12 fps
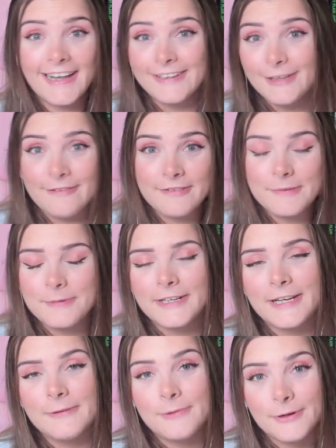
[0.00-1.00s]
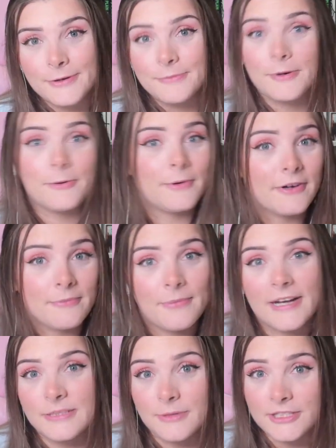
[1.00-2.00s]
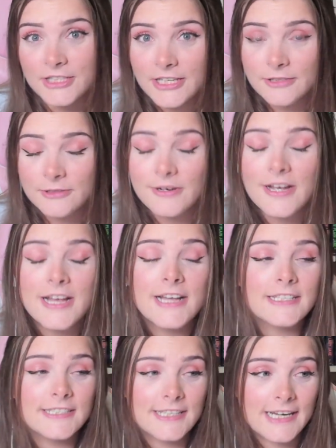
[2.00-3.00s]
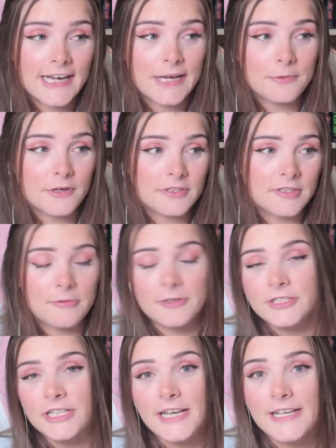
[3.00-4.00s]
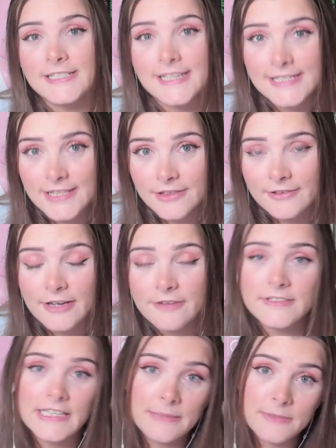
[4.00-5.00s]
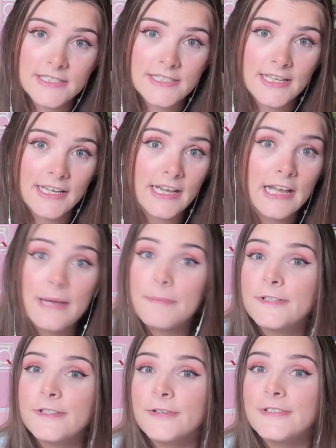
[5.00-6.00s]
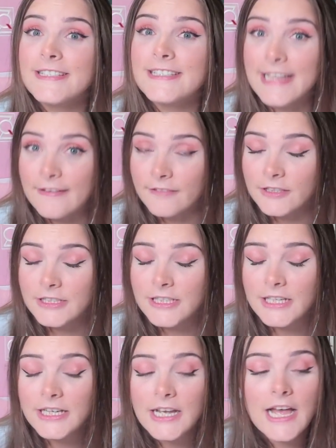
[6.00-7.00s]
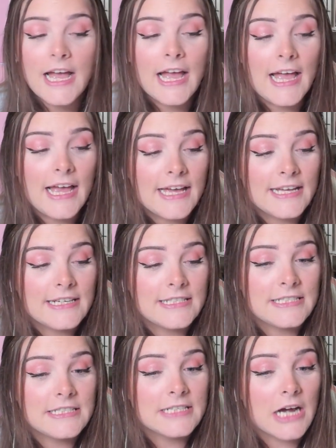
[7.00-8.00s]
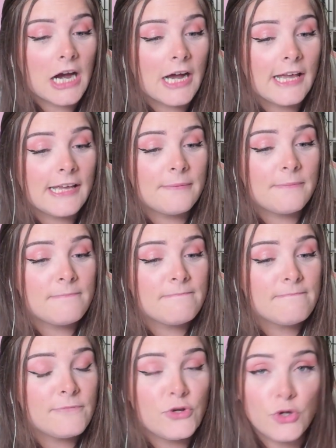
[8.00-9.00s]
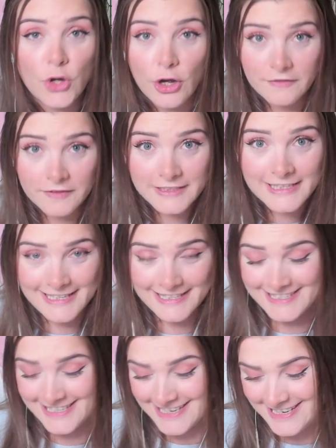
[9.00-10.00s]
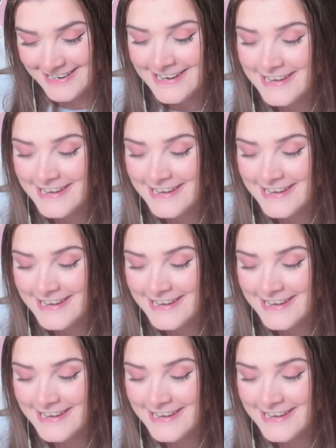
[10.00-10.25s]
Hello everybody, welcome or welcome back to my channel. Today I'm going to be watching season three of Demon Slayer episode seven and I am nervous.